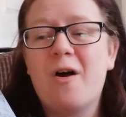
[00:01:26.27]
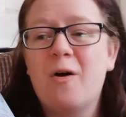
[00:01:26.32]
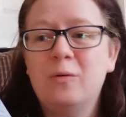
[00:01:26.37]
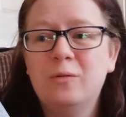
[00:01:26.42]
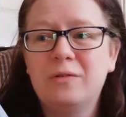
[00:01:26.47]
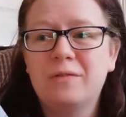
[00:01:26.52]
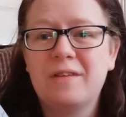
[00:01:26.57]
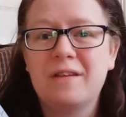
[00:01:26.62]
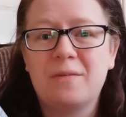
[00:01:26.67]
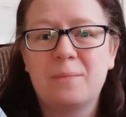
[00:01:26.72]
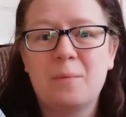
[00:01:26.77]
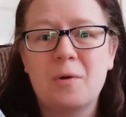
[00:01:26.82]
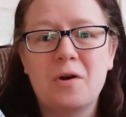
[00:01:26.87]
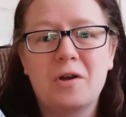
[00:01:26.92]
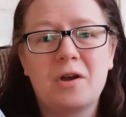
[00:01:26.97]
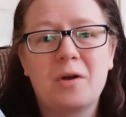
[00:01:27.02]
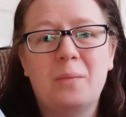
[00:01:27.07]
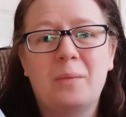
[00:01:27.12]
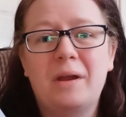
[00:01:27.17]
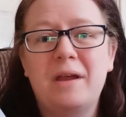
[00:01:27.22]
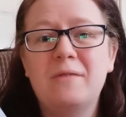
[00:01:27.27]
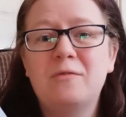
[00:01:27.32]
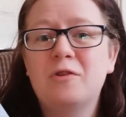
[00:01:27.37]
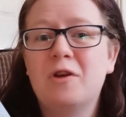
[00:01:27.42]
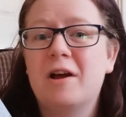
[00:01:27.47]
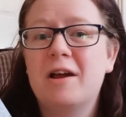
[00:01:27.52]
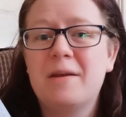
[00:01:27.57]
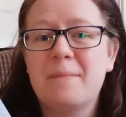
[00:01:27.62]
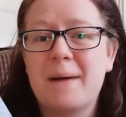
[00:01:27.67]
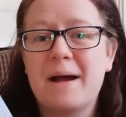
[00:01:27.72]
hold of this book and we have
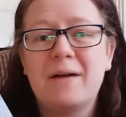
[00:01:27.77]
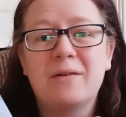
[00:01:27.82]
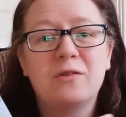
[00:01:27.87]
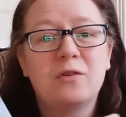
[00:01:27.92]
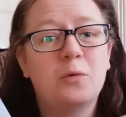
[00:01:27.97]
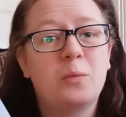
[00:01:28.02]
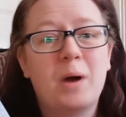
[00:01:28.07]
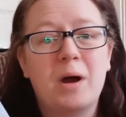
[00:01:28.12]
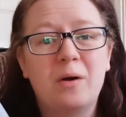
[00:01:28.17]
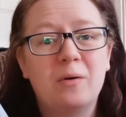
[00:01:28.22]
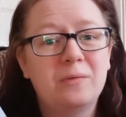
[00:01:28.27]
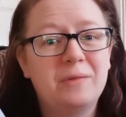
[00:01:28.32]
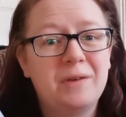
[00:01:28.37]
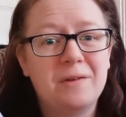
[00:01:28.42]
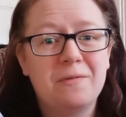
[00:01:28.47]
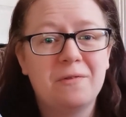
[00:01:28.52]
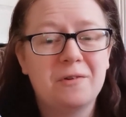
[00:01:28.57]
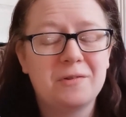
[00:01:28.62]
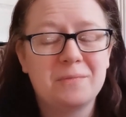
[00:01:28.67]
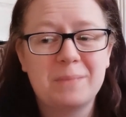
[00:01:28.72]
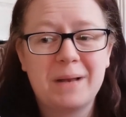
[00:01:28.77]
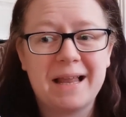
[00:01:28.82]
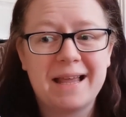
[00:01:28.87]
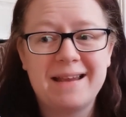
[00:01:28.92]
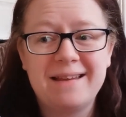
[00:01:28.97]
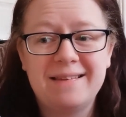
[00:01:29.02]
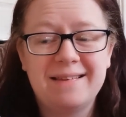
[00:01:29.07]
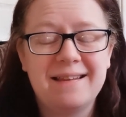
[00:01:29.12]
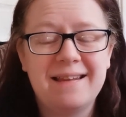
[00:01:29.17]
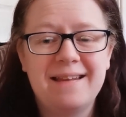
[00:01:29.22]
tried about 12 different
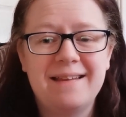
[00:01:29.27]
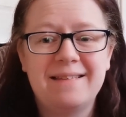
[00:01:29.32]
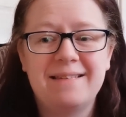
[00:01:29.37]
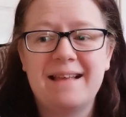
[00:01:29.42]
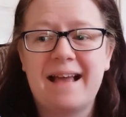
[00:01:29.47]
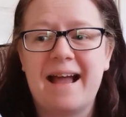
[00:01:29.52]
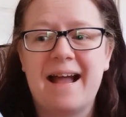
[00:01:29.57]
places